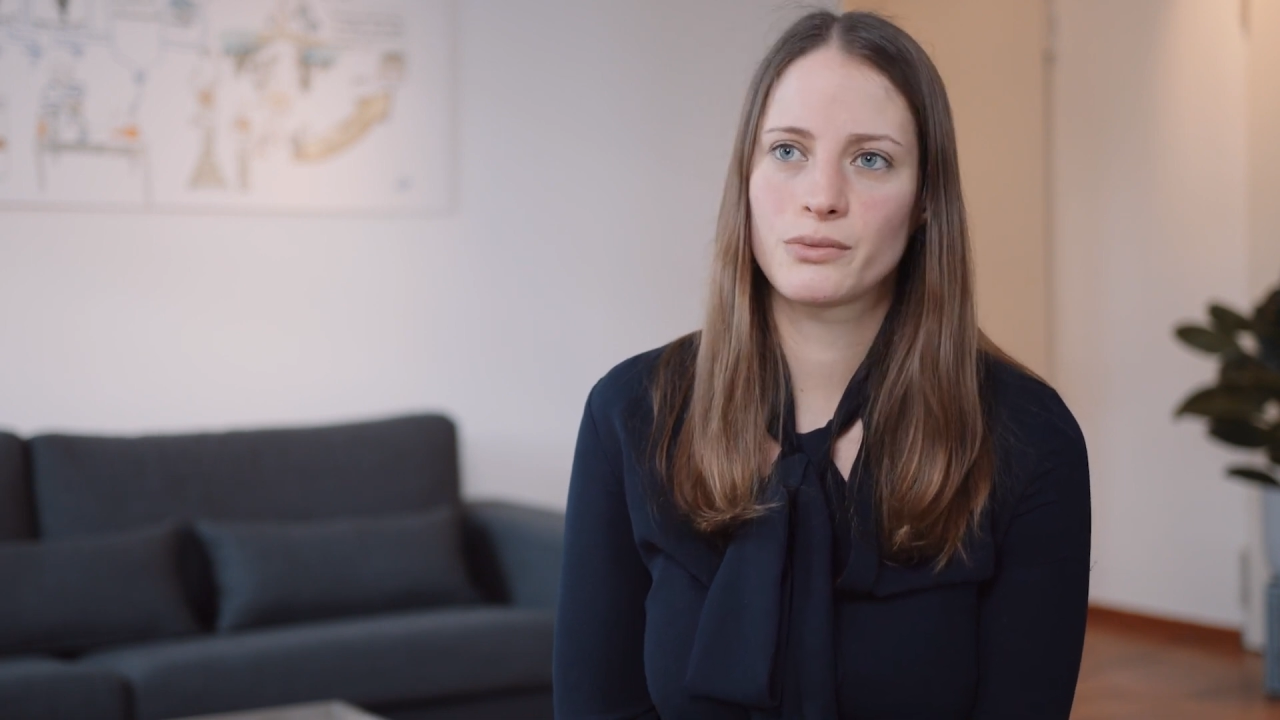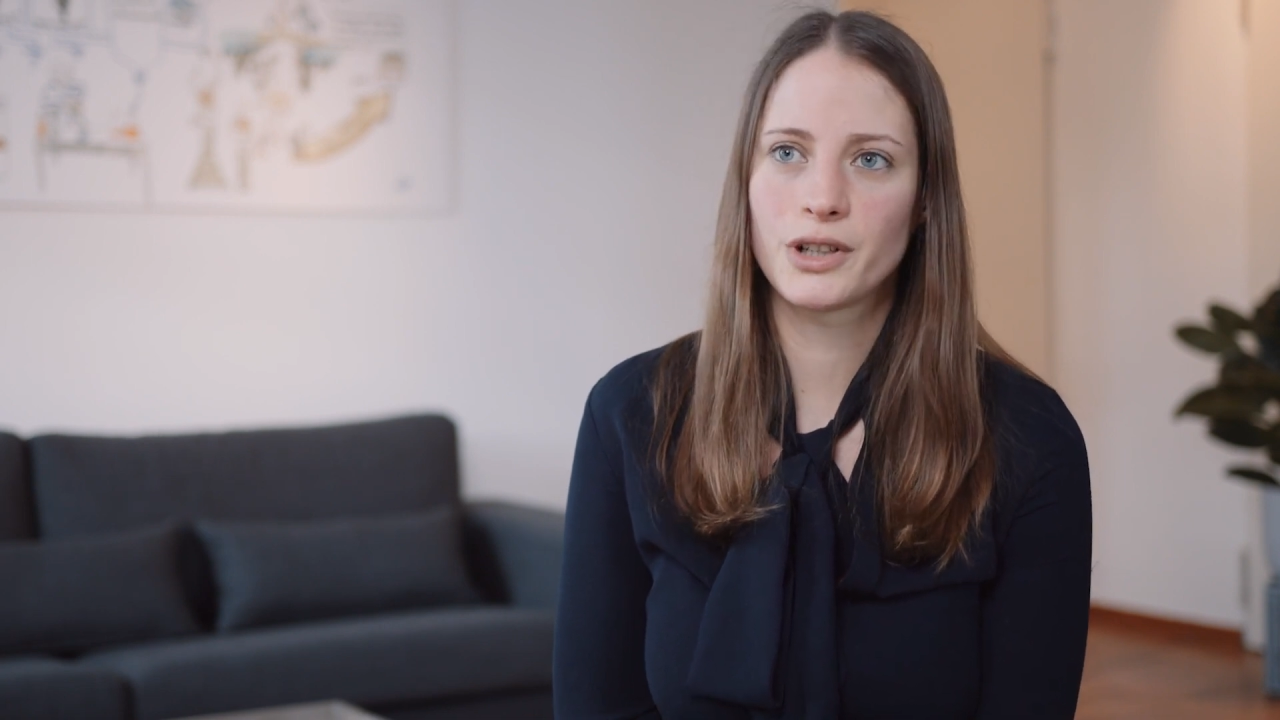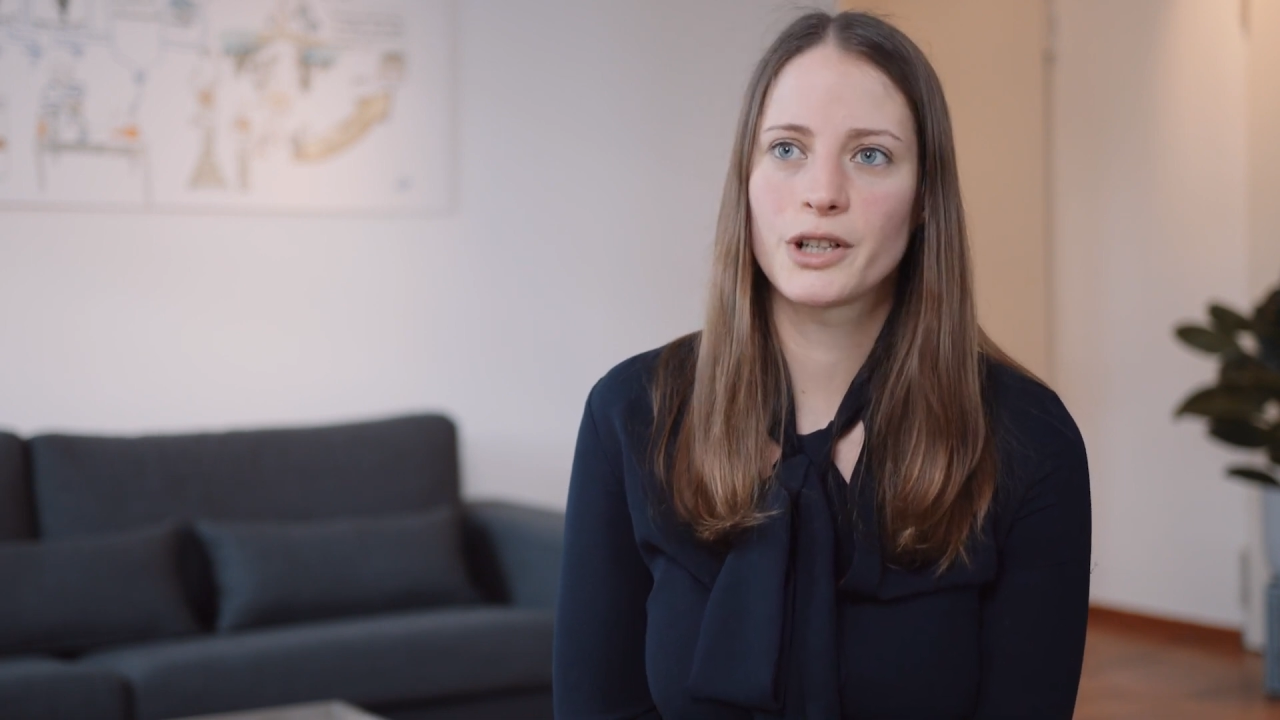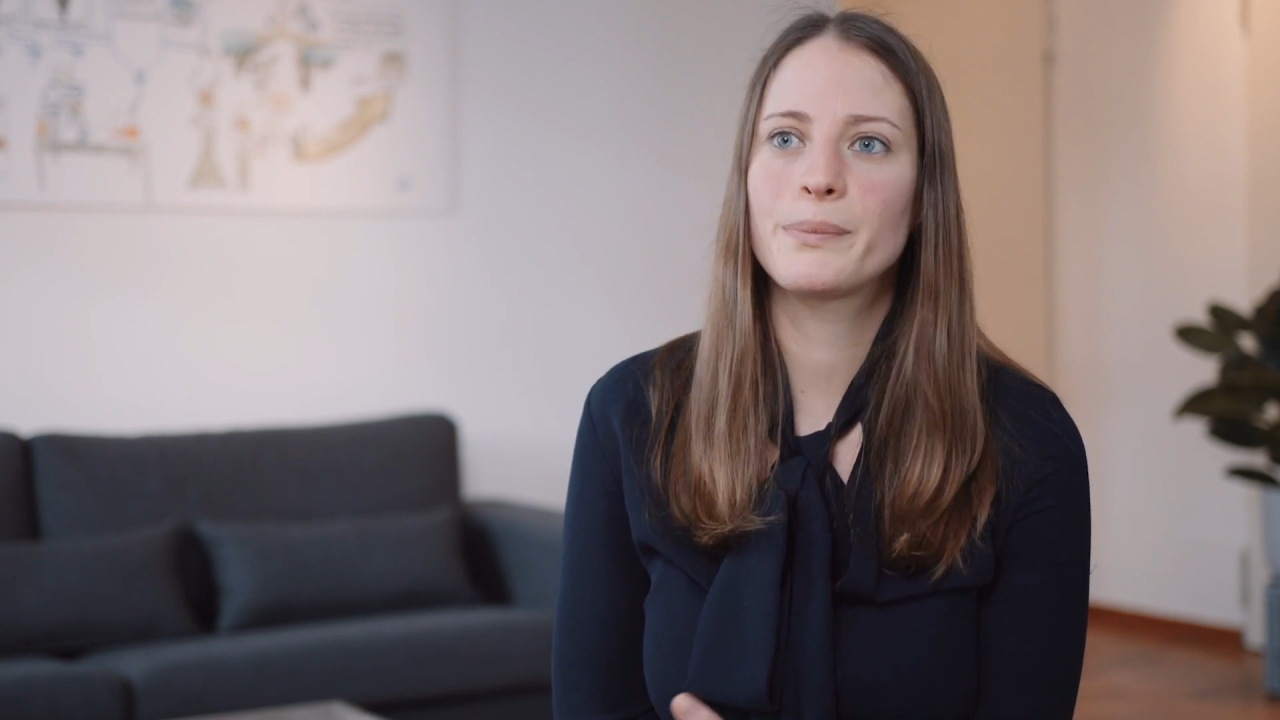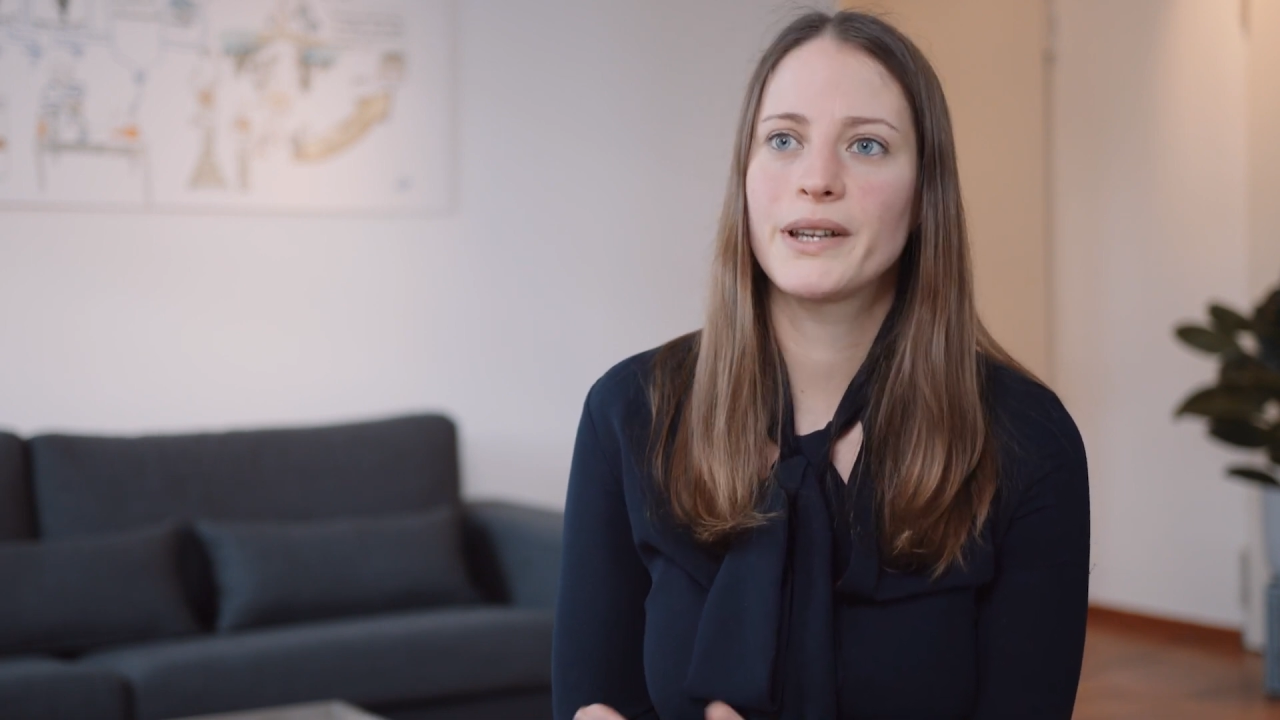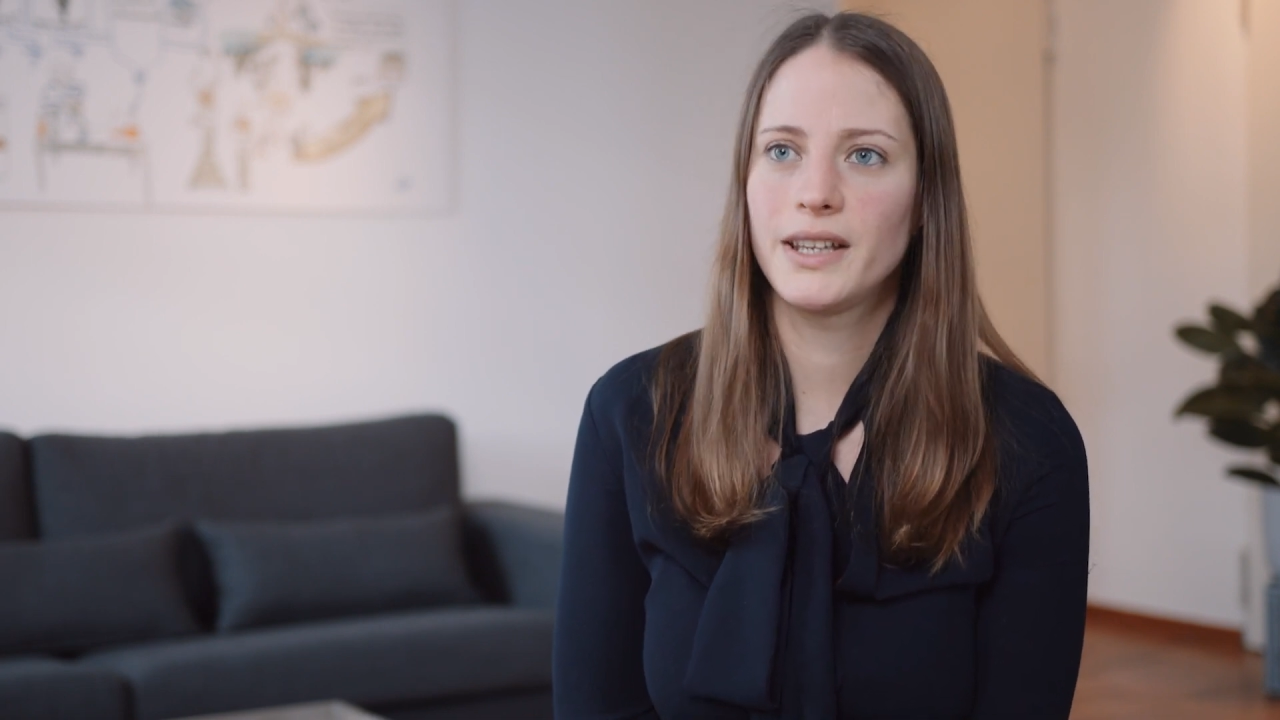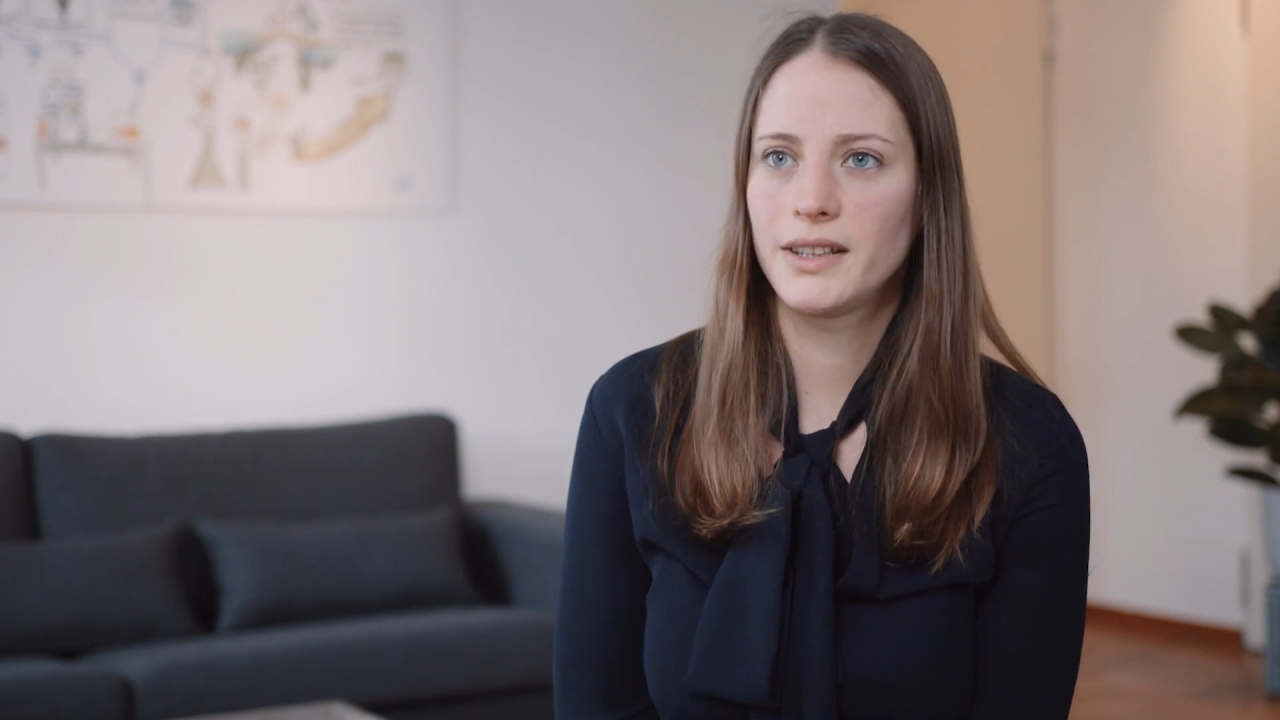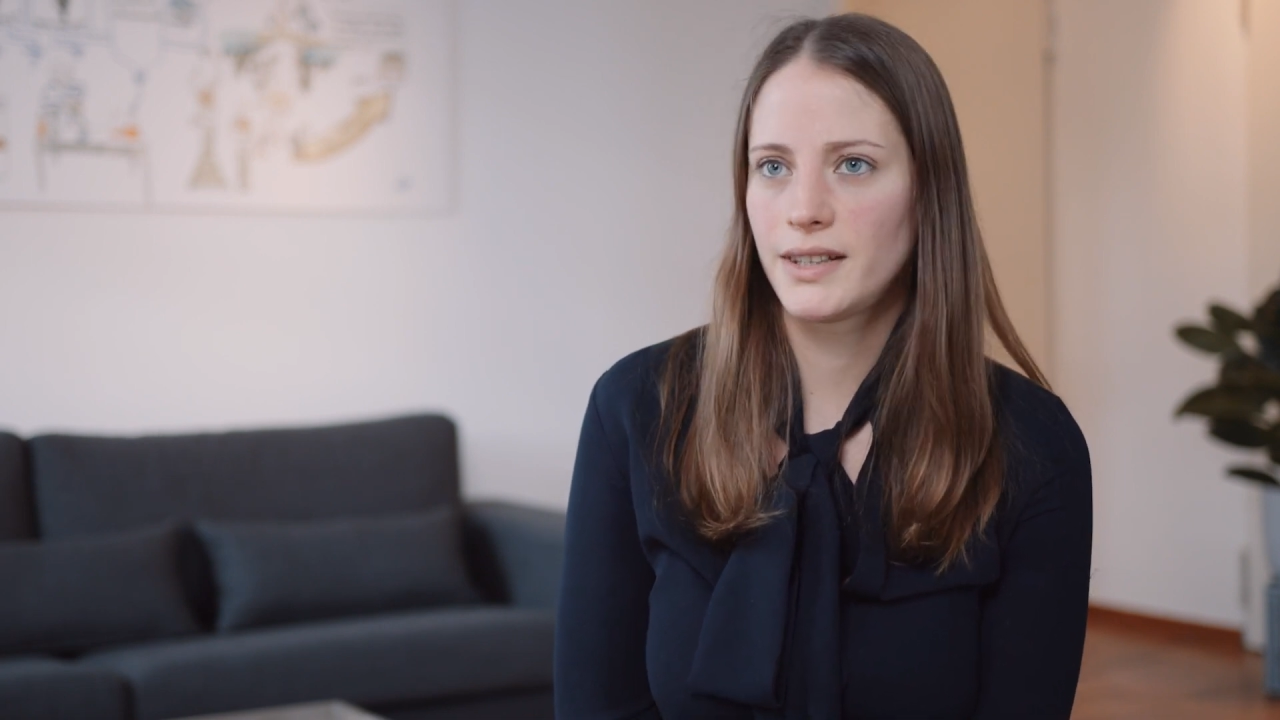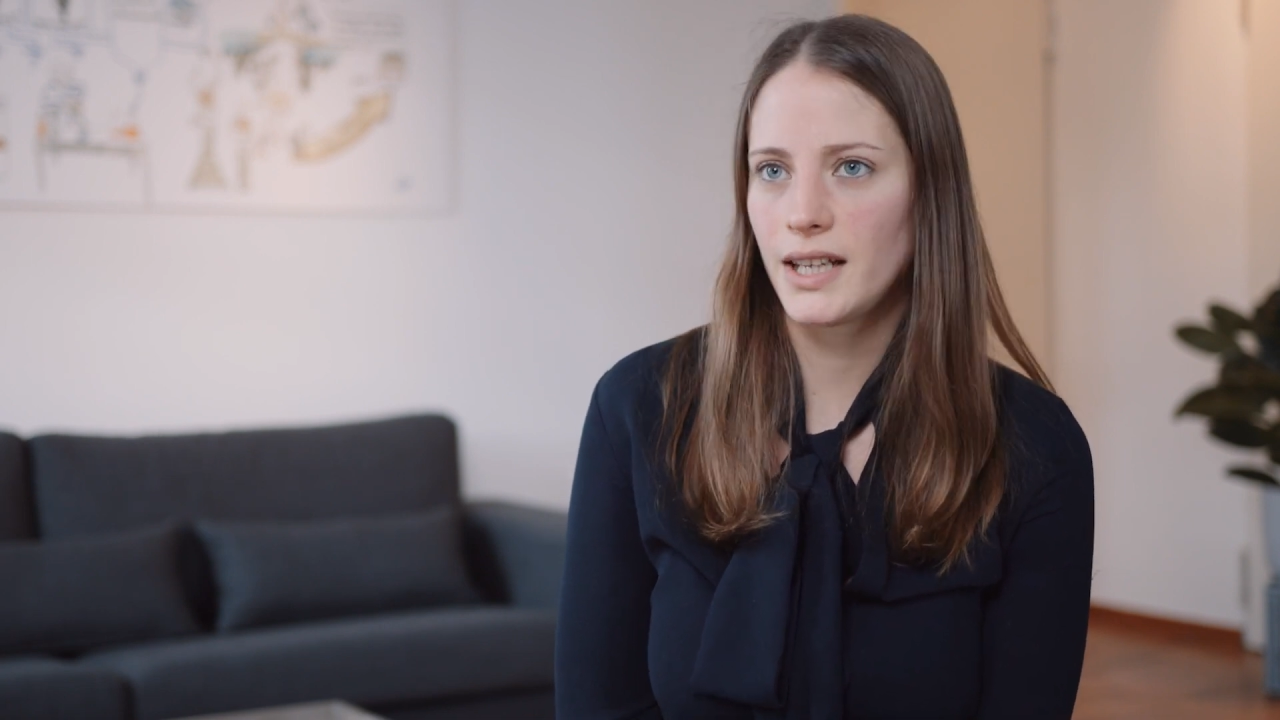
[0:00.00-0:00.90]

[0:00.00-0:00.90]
we are paying